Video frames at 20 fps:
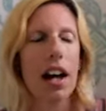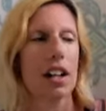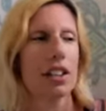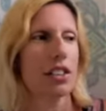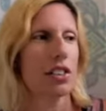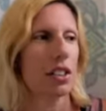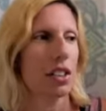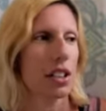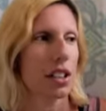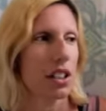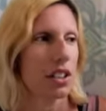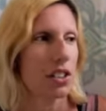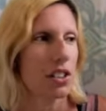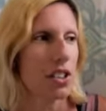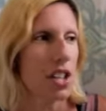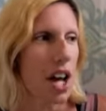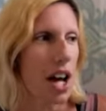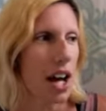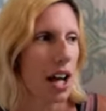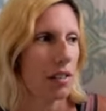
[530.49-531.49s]
do it another
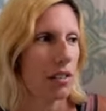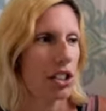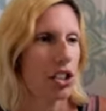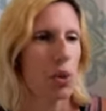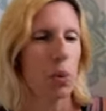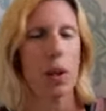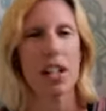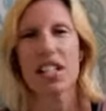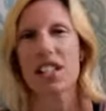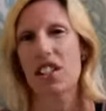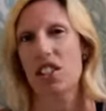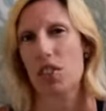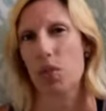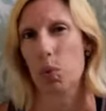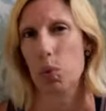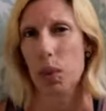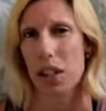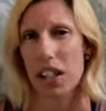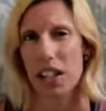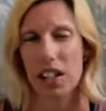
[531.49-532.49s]
time, then you're wasting your
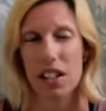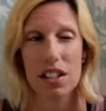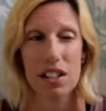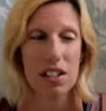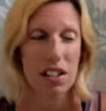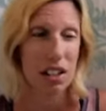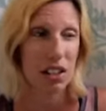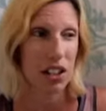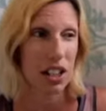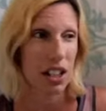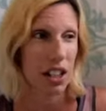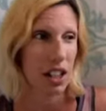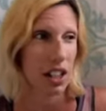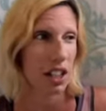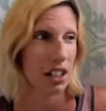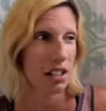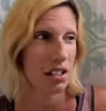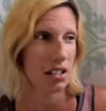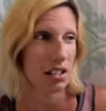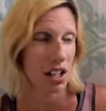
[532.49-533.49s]
weekends cleaning
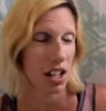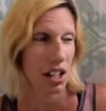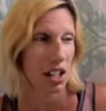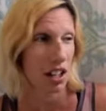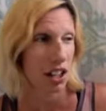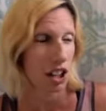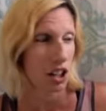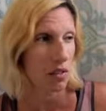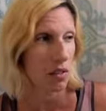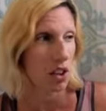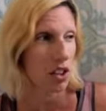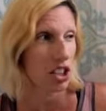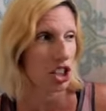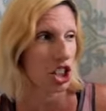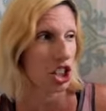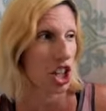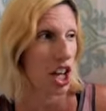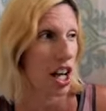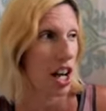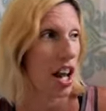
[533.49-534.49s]
and taking care of all the
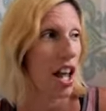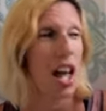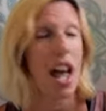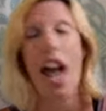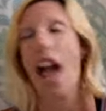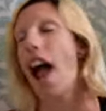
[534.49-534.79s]
shit.